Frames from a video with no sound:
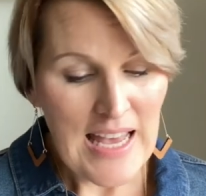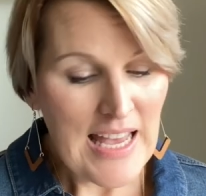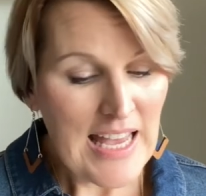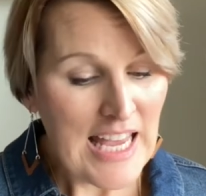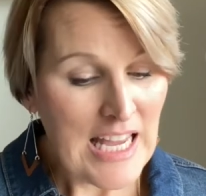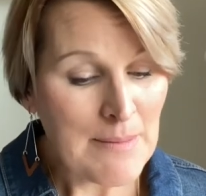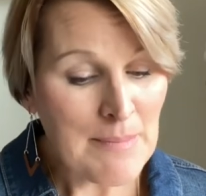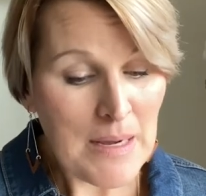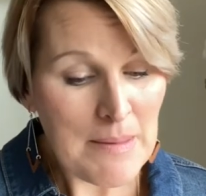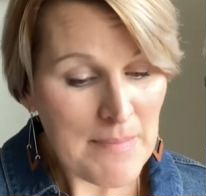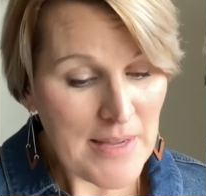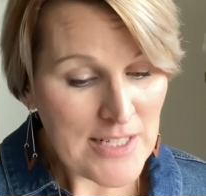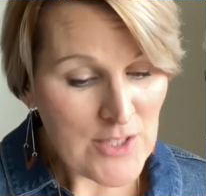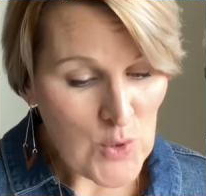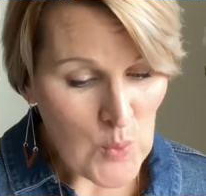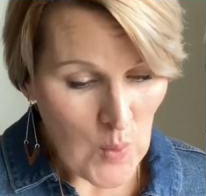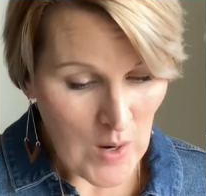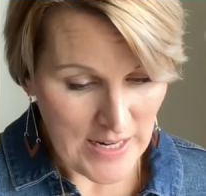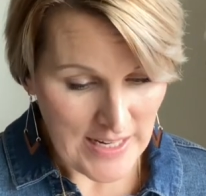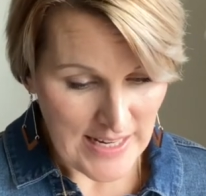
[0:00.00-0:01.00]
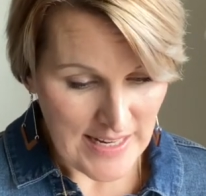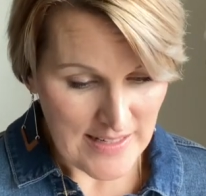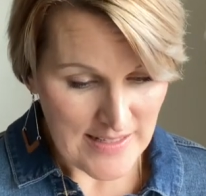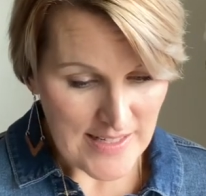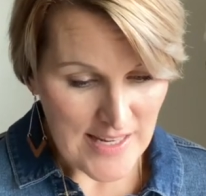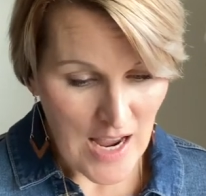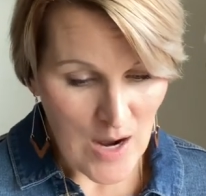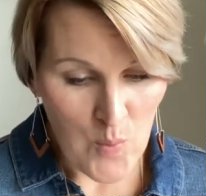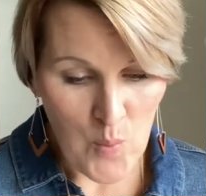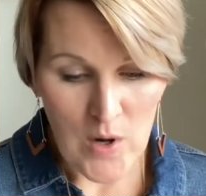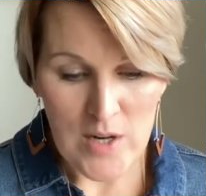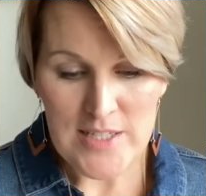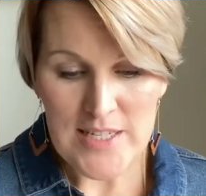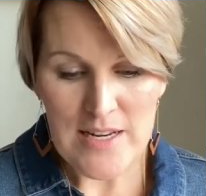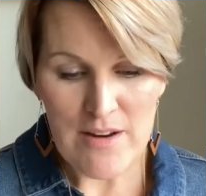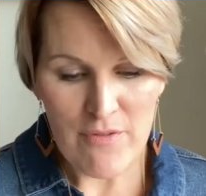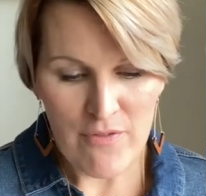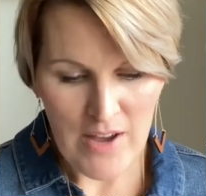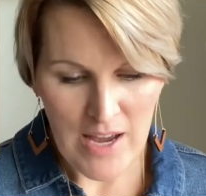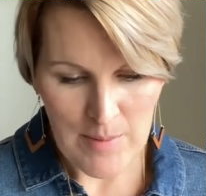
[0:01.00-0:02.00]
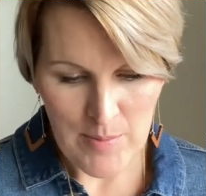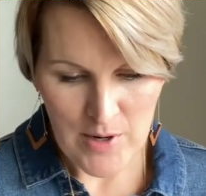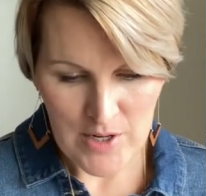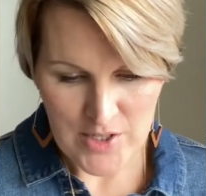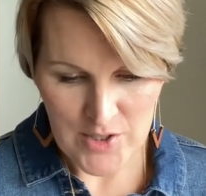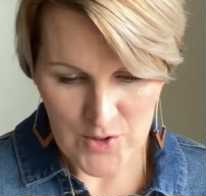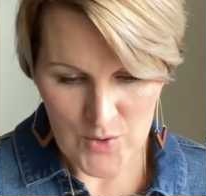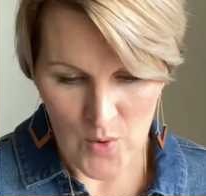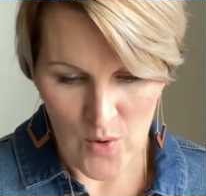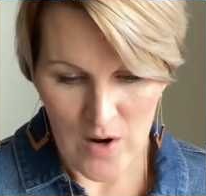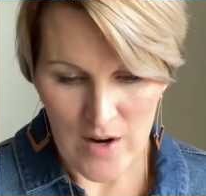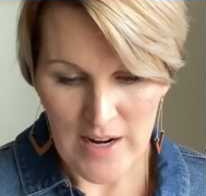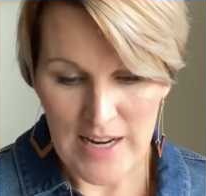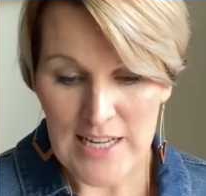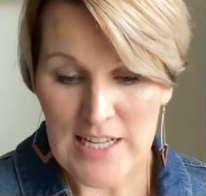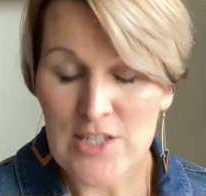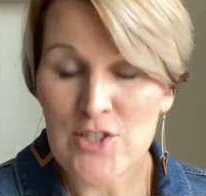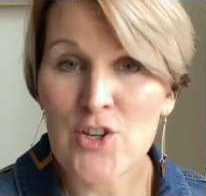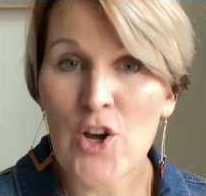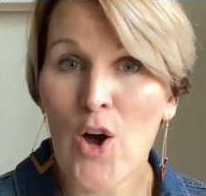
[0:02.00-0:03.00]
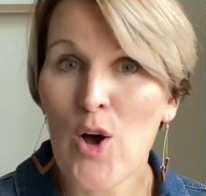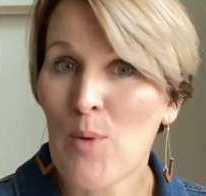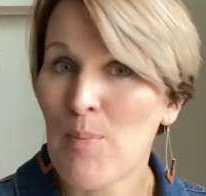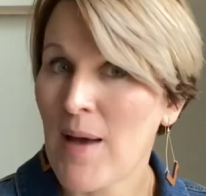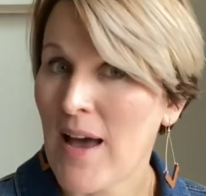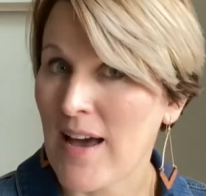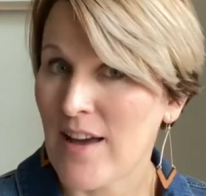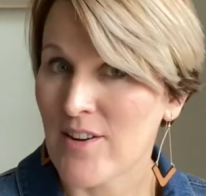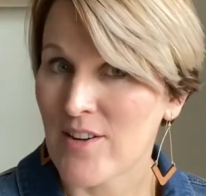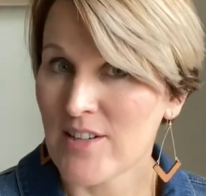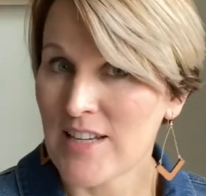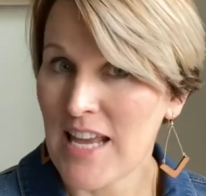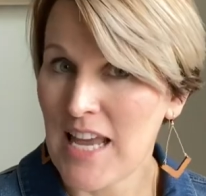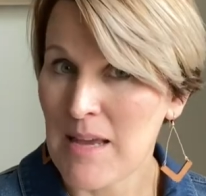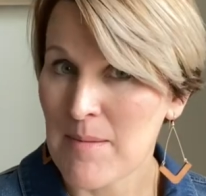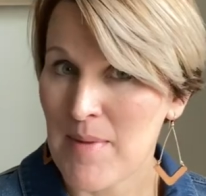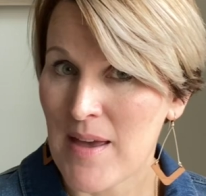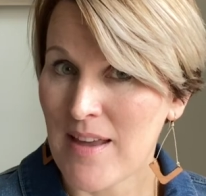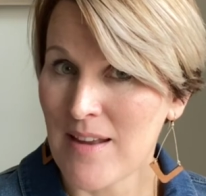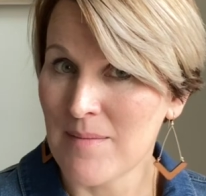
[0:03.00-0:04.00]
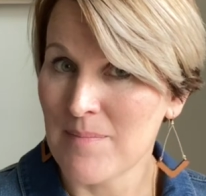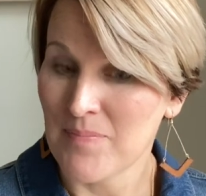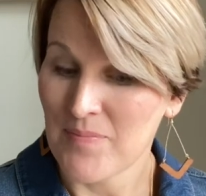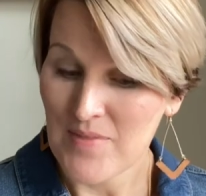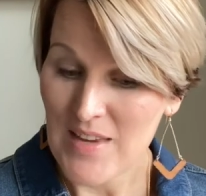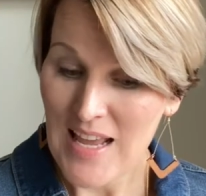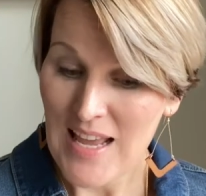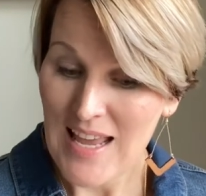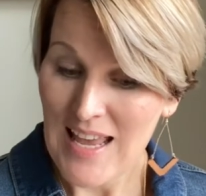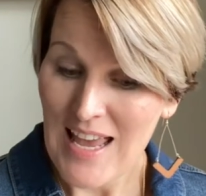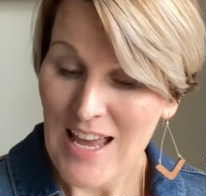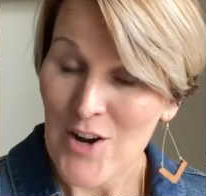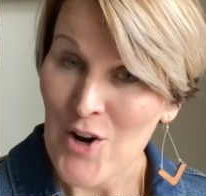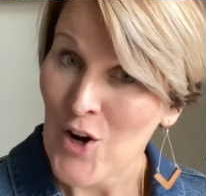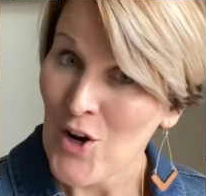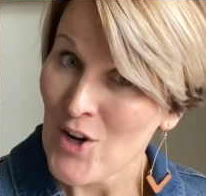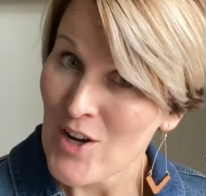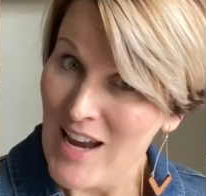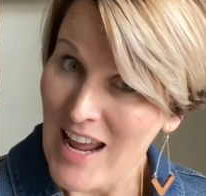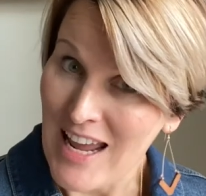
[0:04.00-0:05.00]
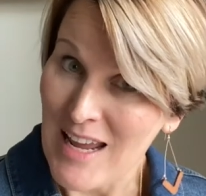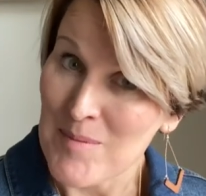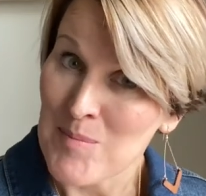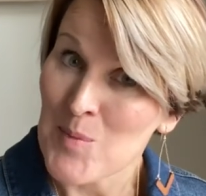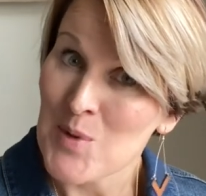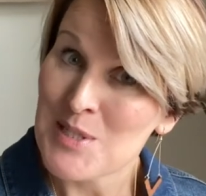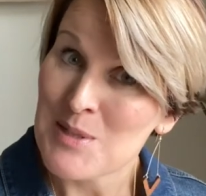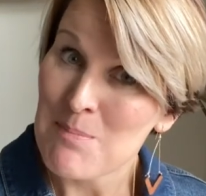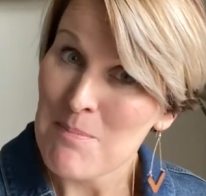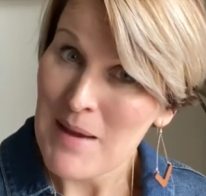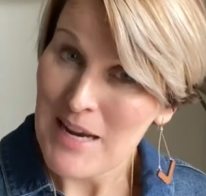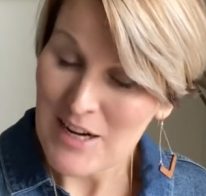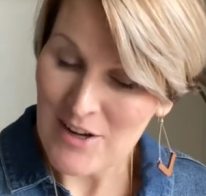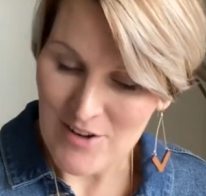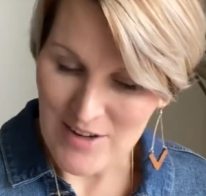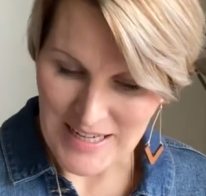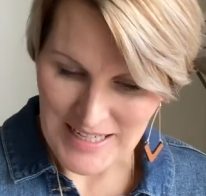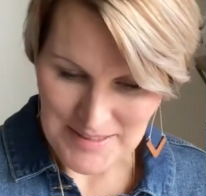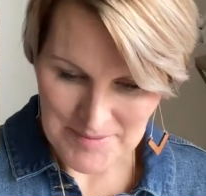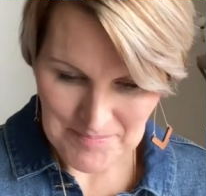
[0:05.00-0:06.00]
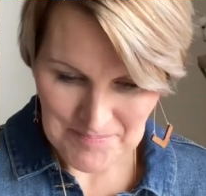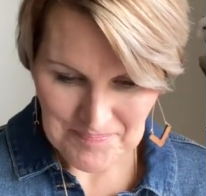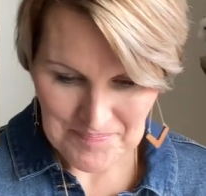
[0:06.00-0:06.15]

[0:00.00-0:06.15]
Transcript: In my mid-20s, I worked in a fabric store and a doll pattern came in and her name was Mary.